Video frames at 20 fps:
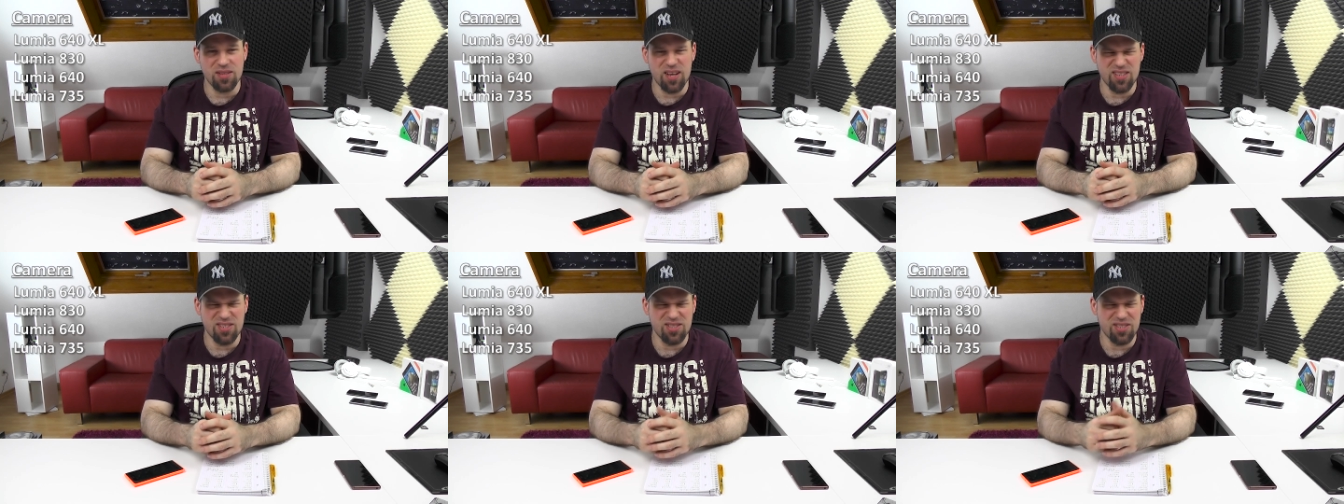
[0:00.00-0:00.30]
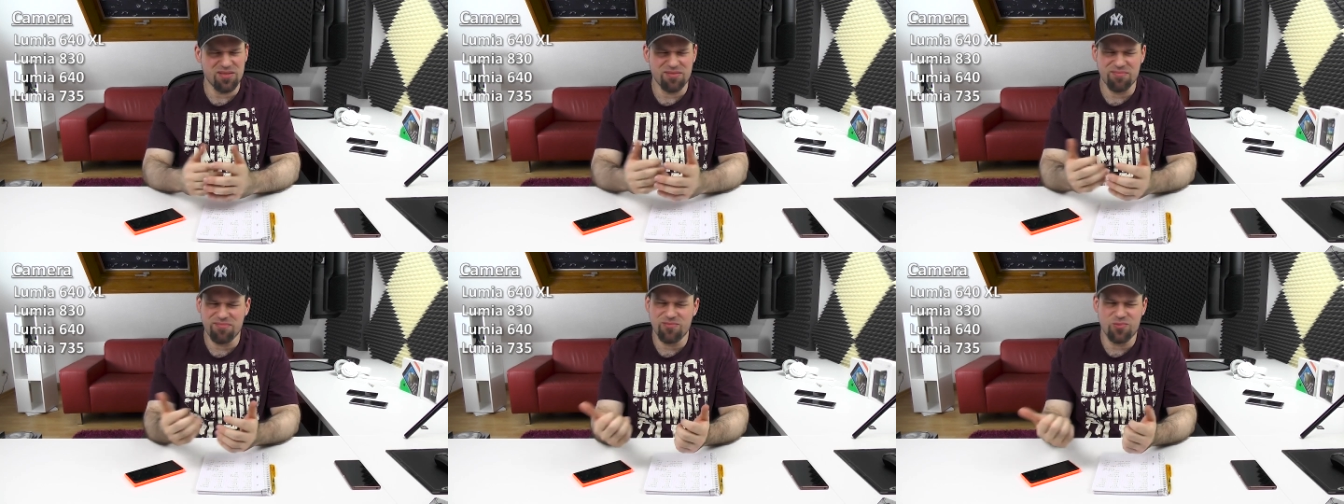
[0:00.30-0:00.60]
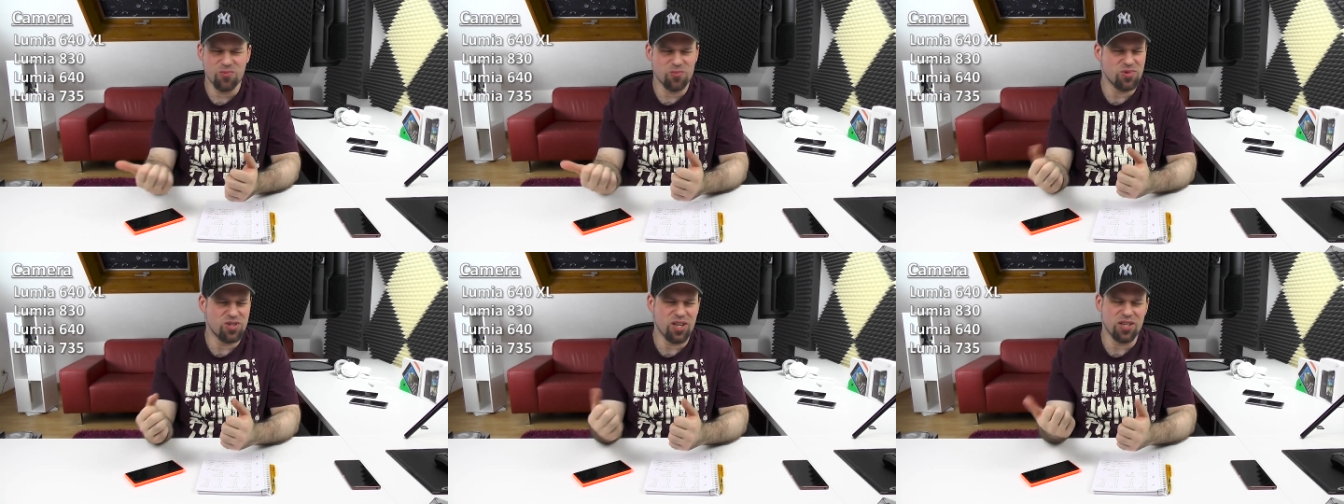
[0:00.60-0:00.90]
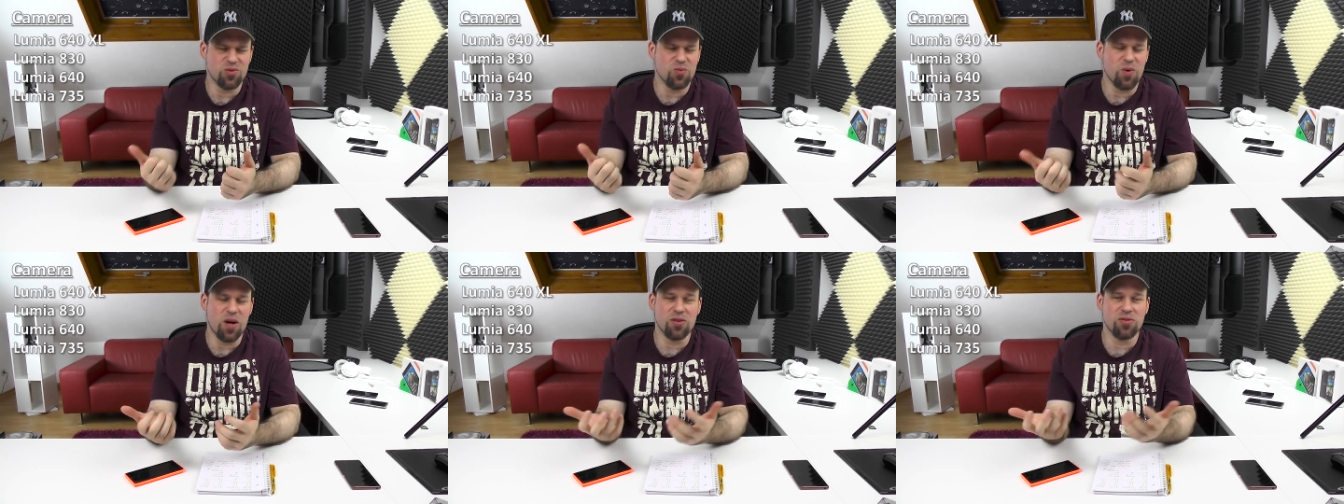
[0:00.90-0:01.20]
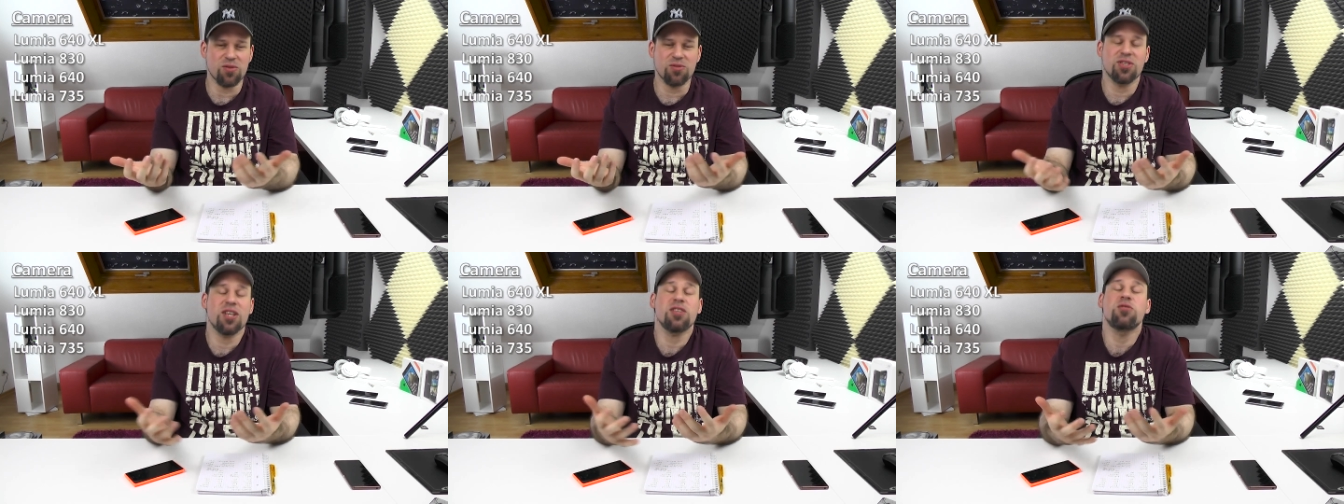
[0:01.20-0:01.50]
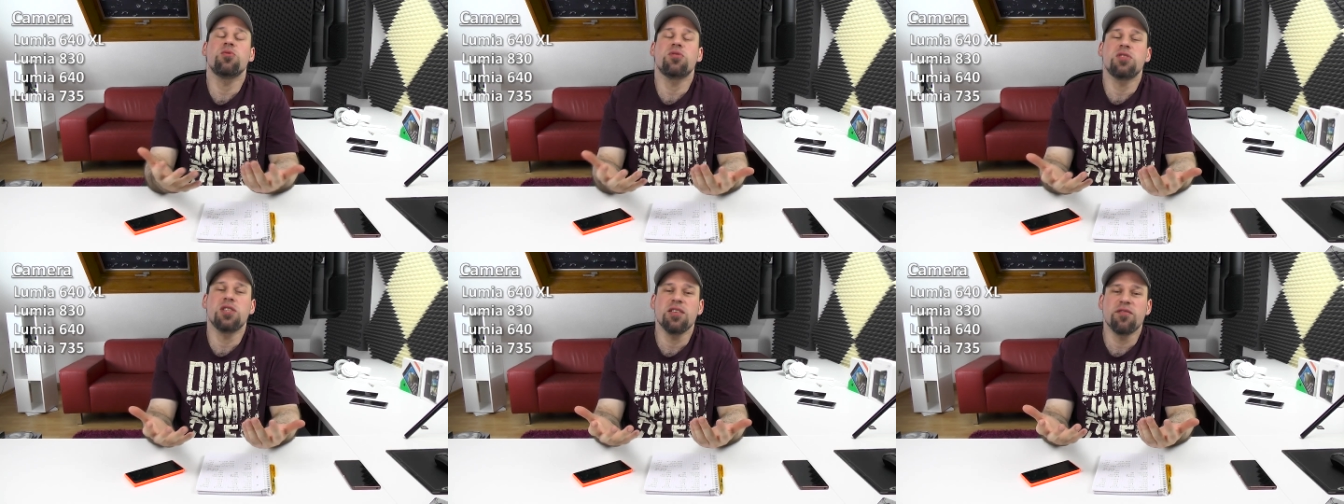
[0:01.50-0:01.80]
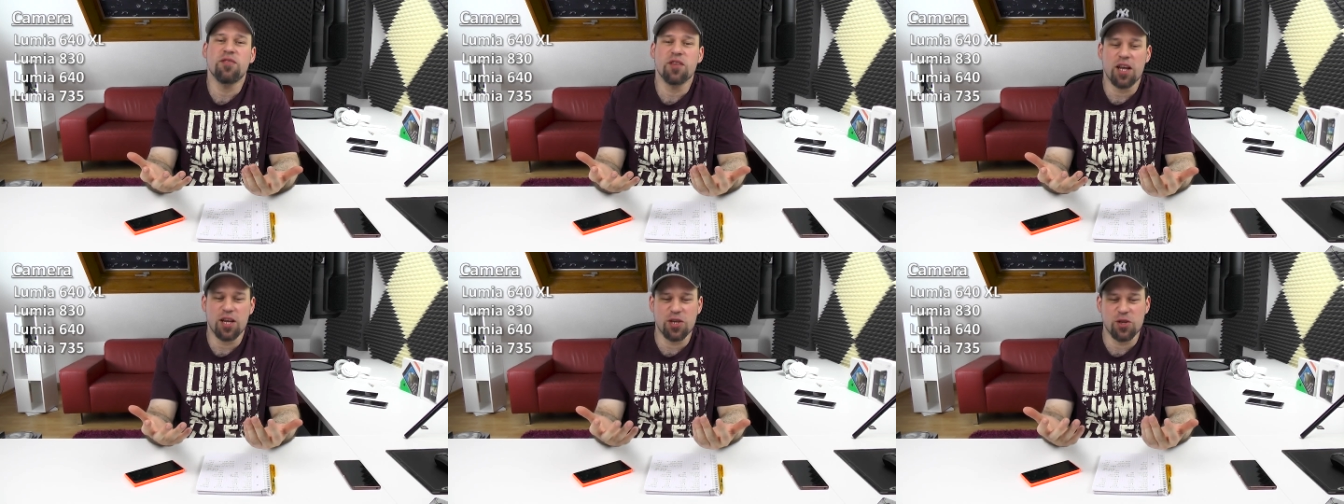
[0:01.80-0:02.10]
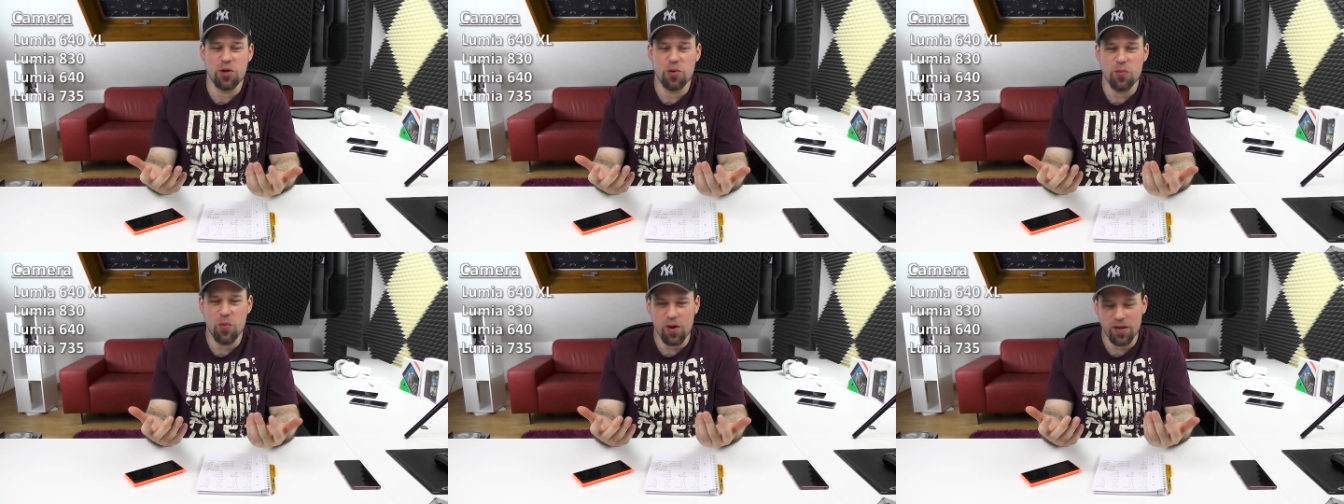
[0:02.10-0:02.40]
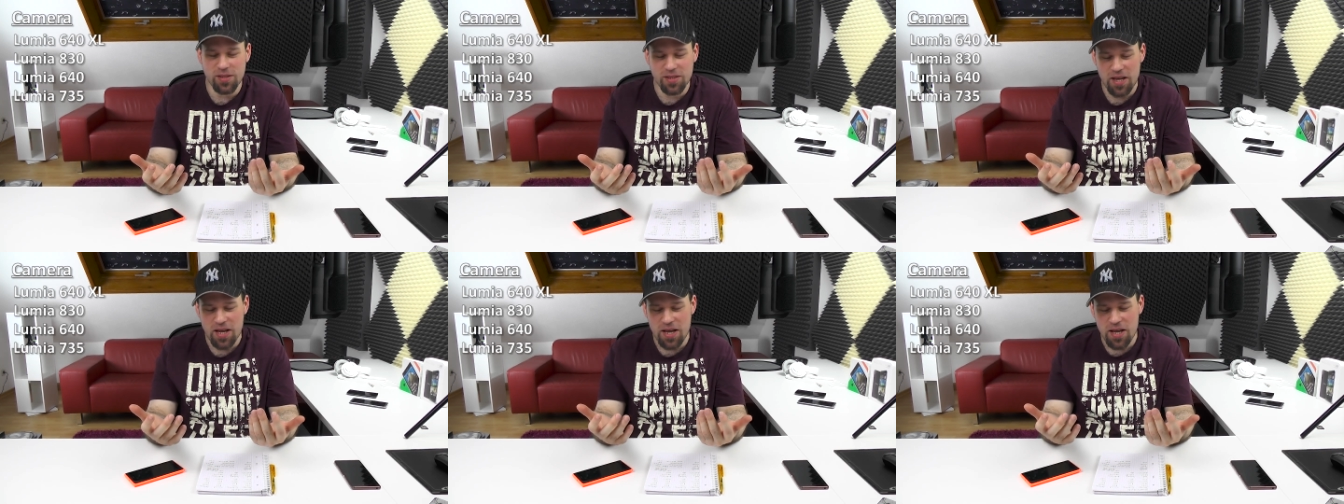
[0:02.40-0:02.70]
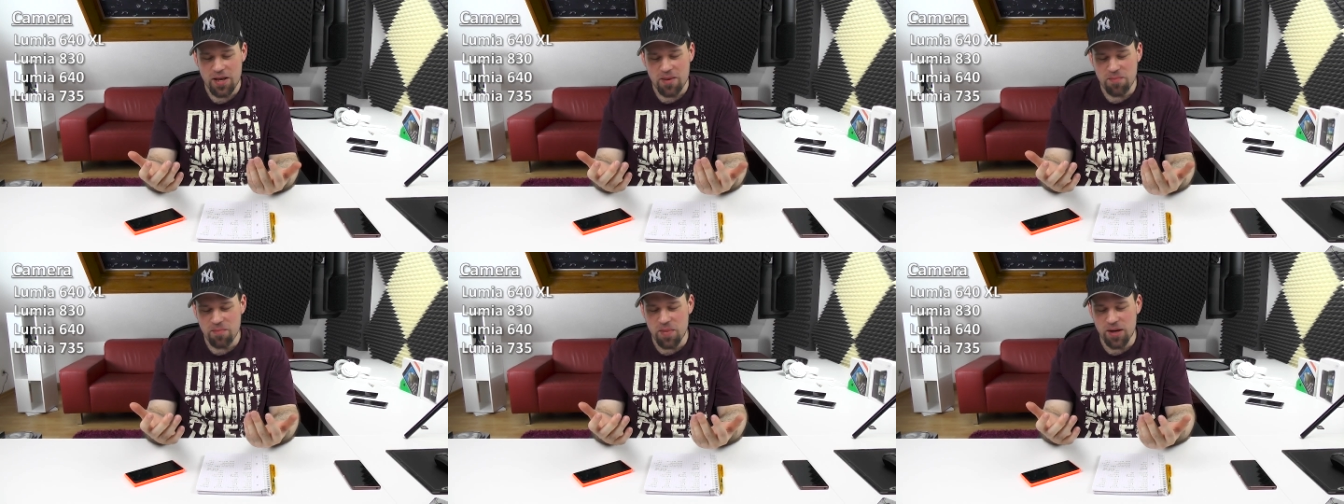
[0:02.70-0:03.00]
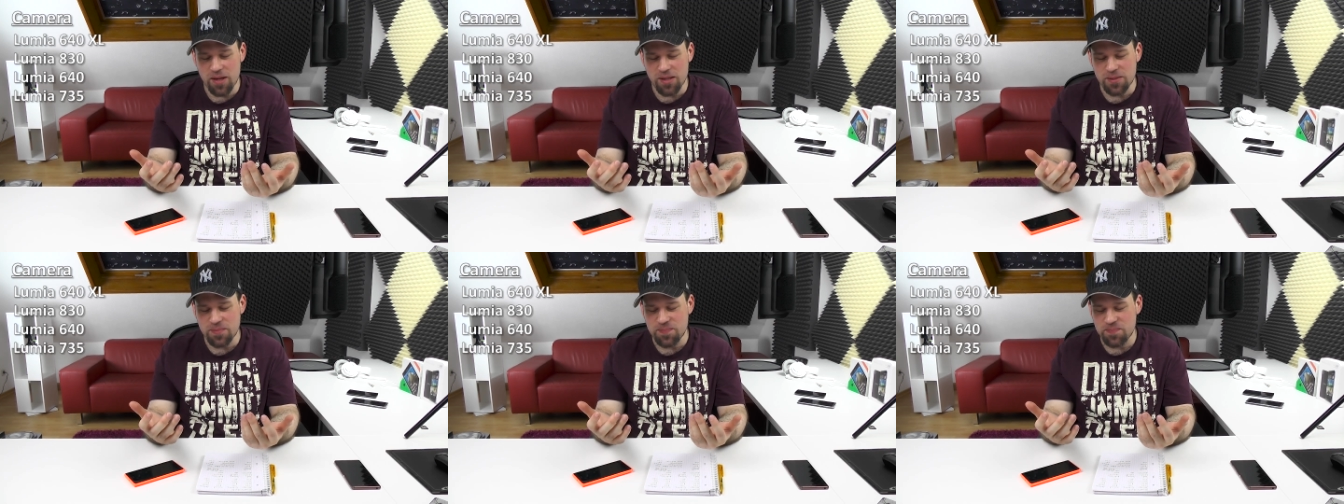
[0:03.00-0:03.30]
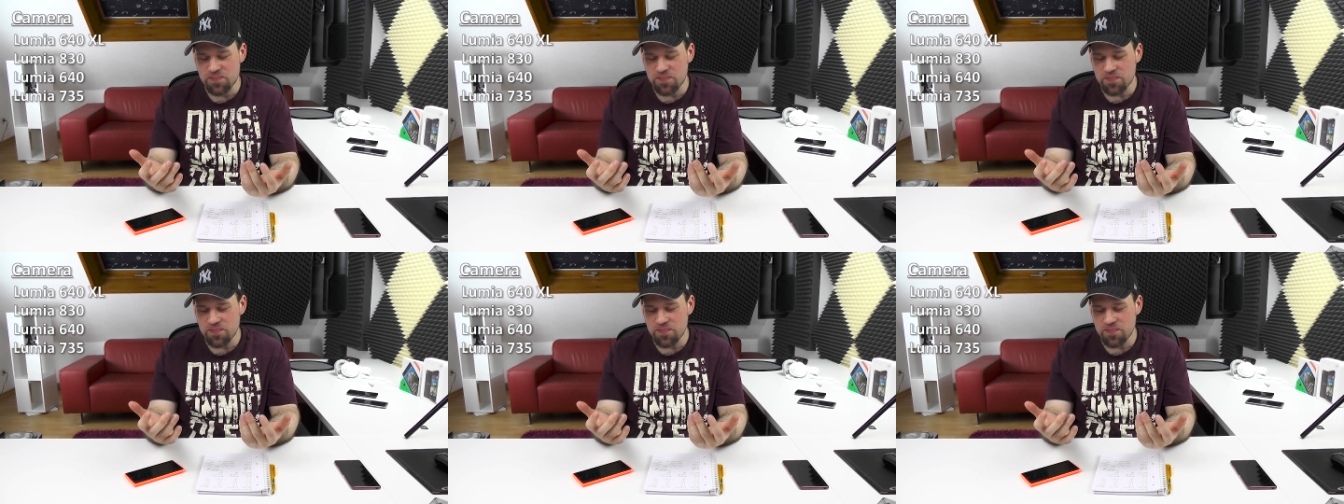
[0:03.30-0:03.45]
I just one or so, just to see if it actually works, but